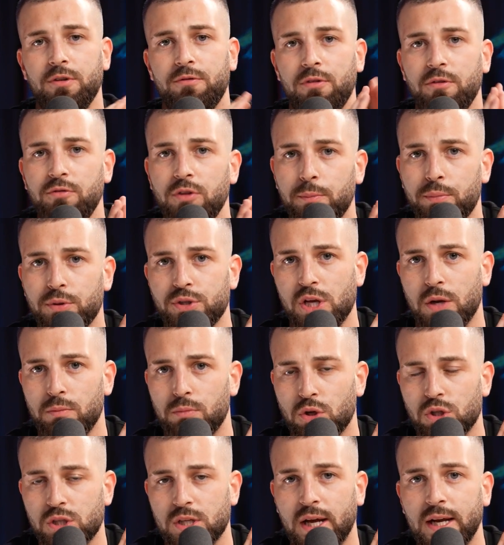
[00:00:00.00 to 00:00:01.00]
50%
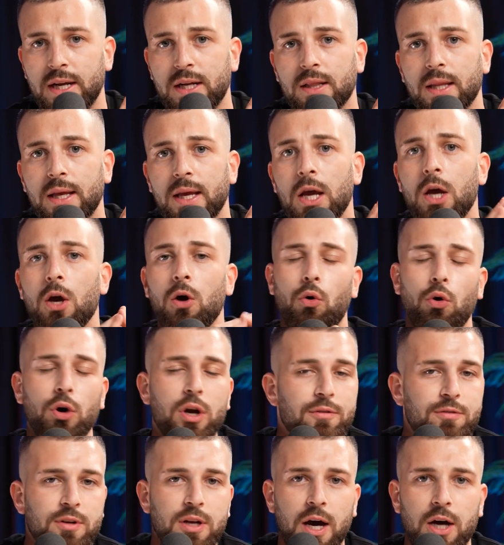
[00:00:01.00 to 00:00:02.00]
most likely, or
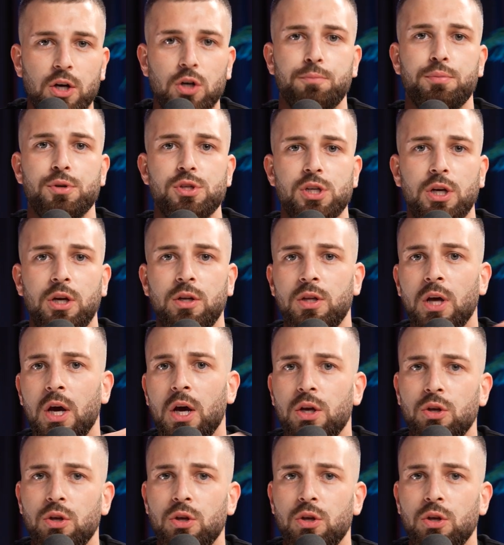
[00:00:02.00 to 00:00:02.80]
even 100%.